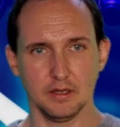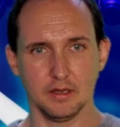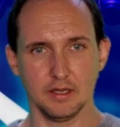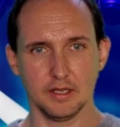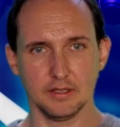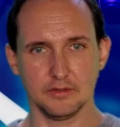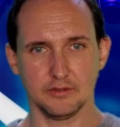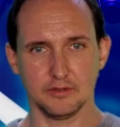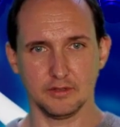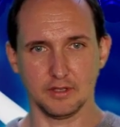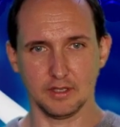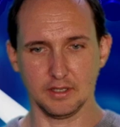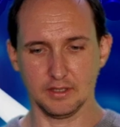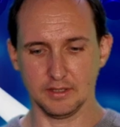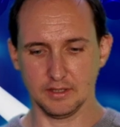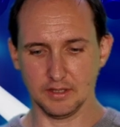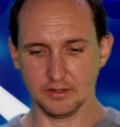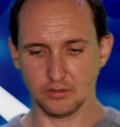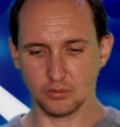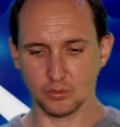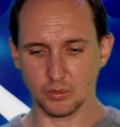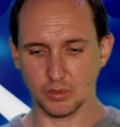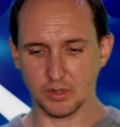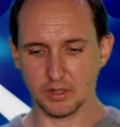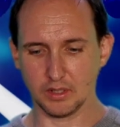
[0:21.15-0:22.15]
Let's say
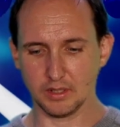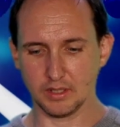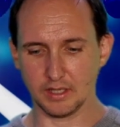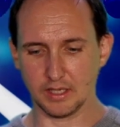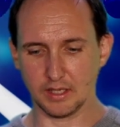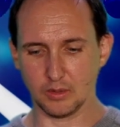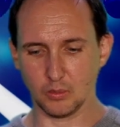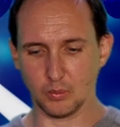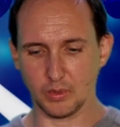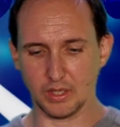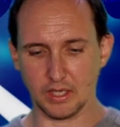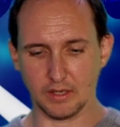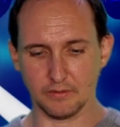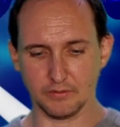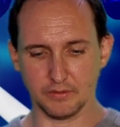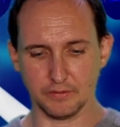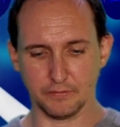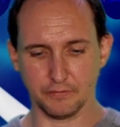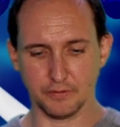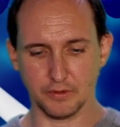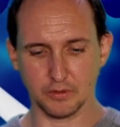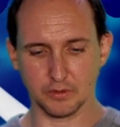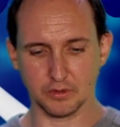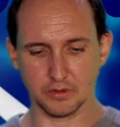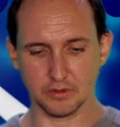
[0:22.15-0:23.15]
this one, and we have the
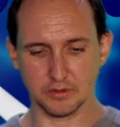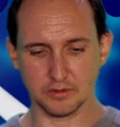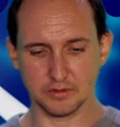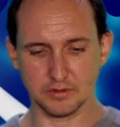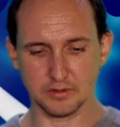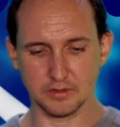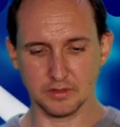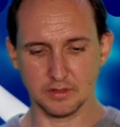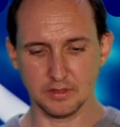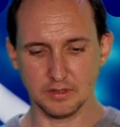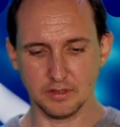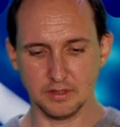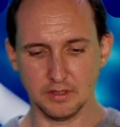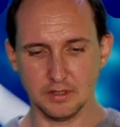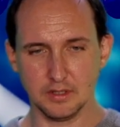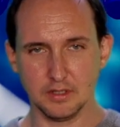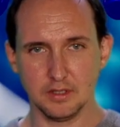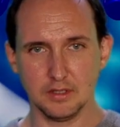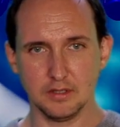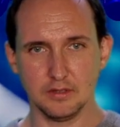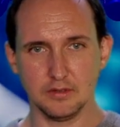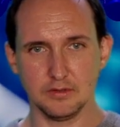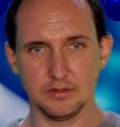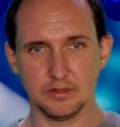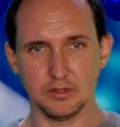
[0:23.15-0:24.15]
focus
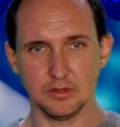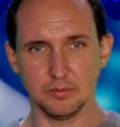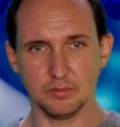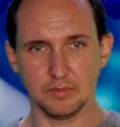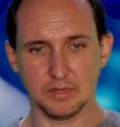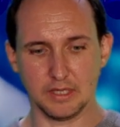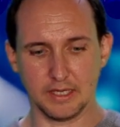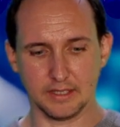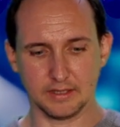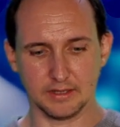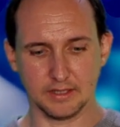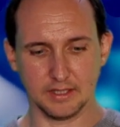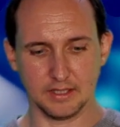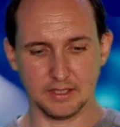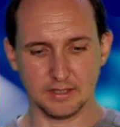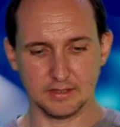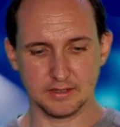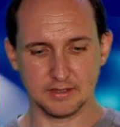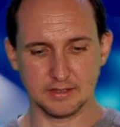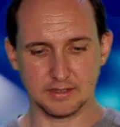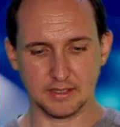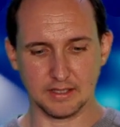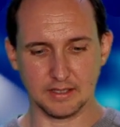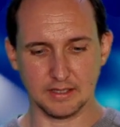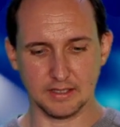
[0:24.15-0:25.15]
zoomed like
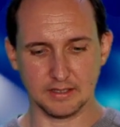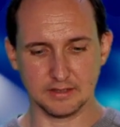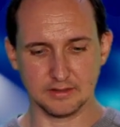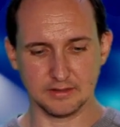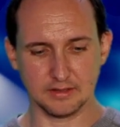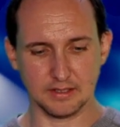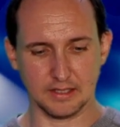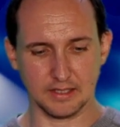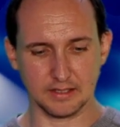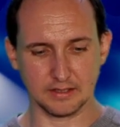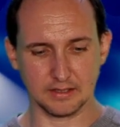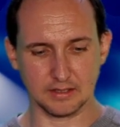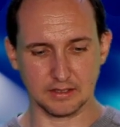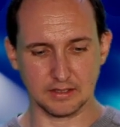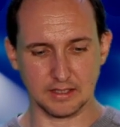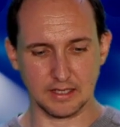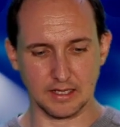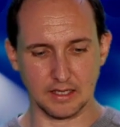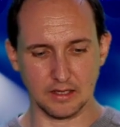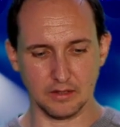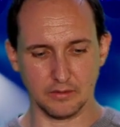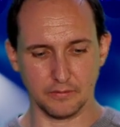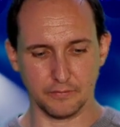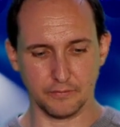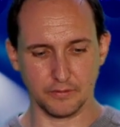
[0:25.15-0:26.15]
this, and let's select the
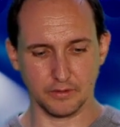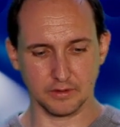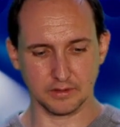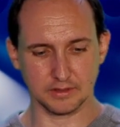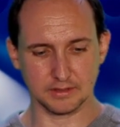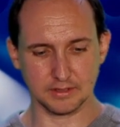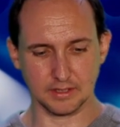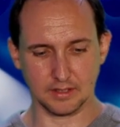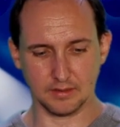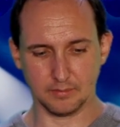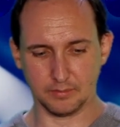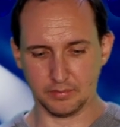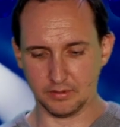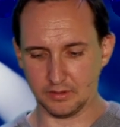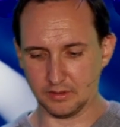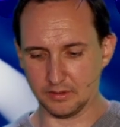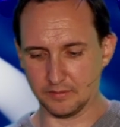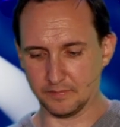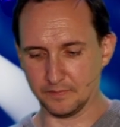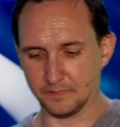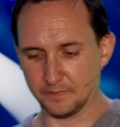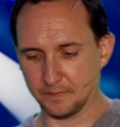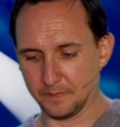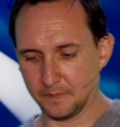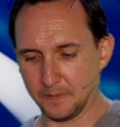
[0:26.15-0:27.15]
color, for example,
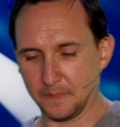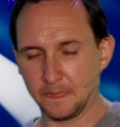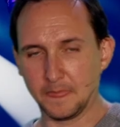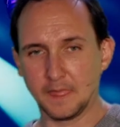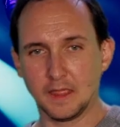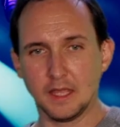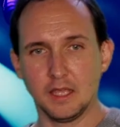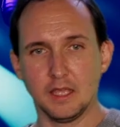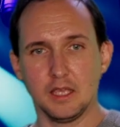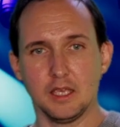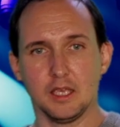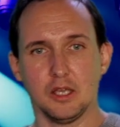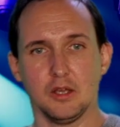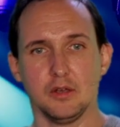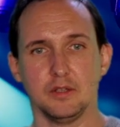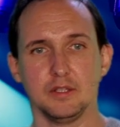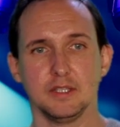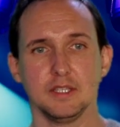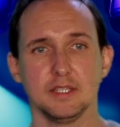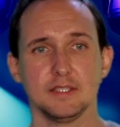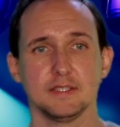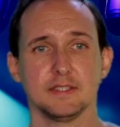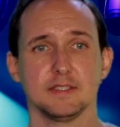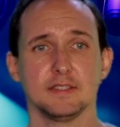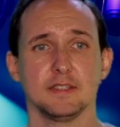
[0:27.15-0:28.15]
on
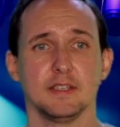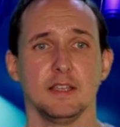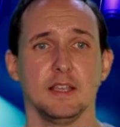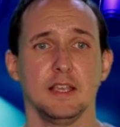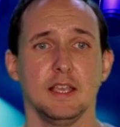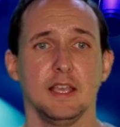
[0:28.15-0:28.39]
this.